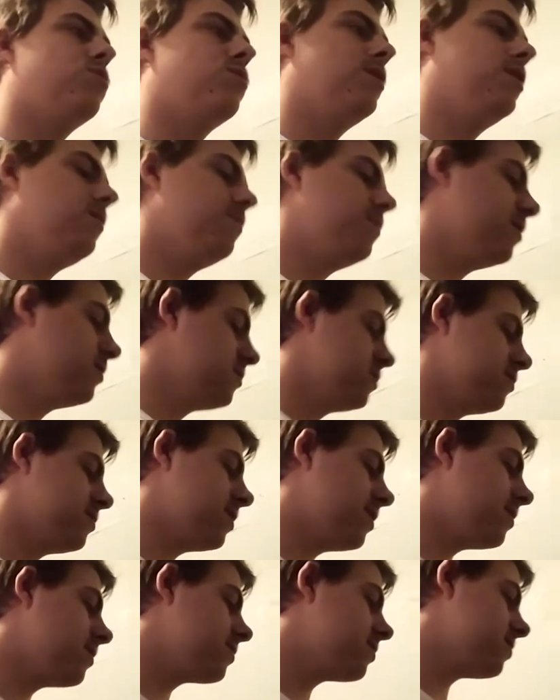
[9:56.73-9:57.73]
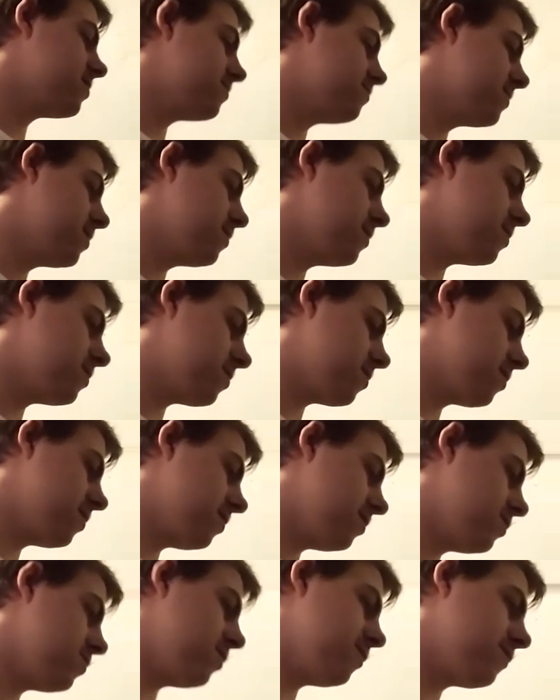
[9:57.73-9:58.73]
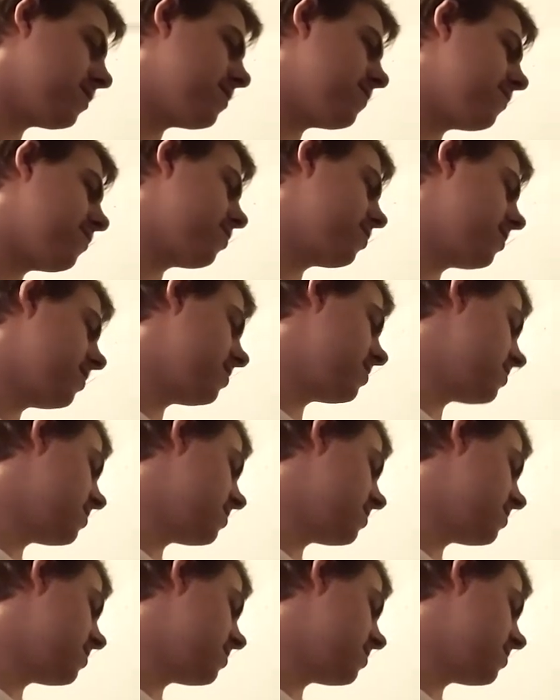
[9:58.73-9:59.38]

20 pairs of socks, maybe 30, 25, 30,